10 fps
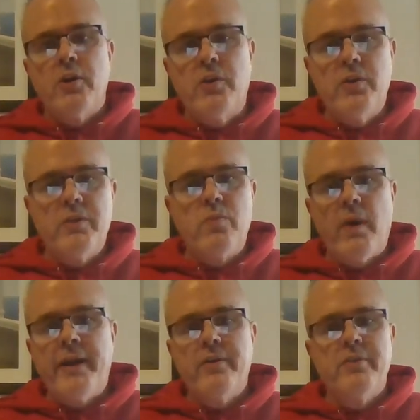Good
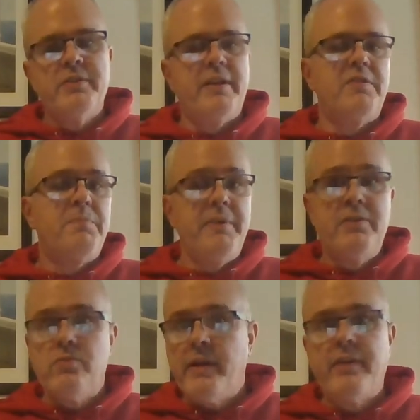writers and
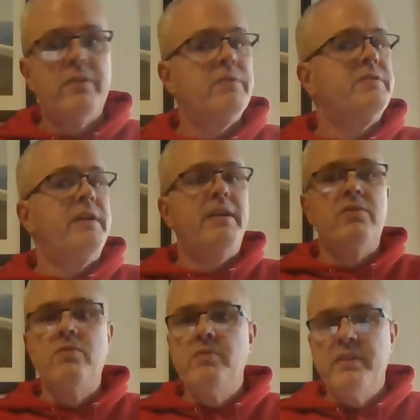speech writers
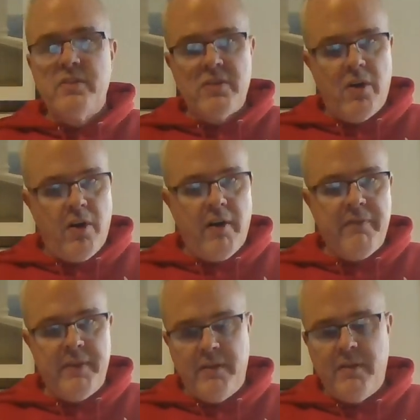do this
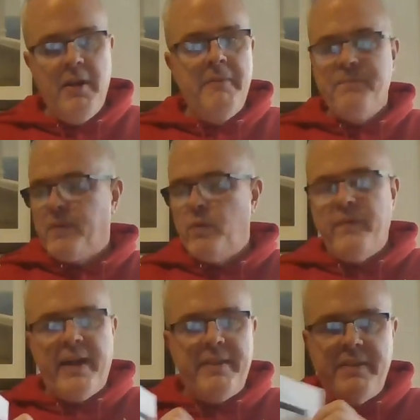often.
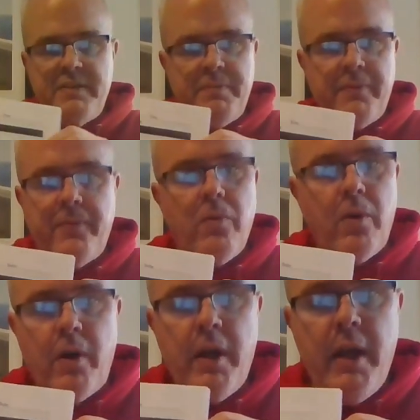We've had these
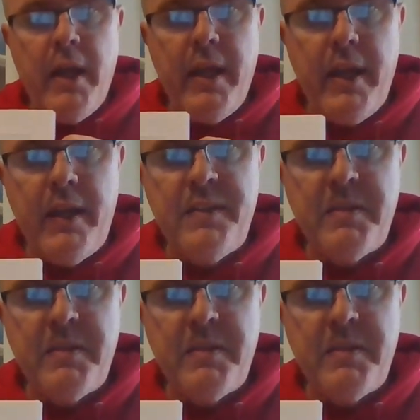before in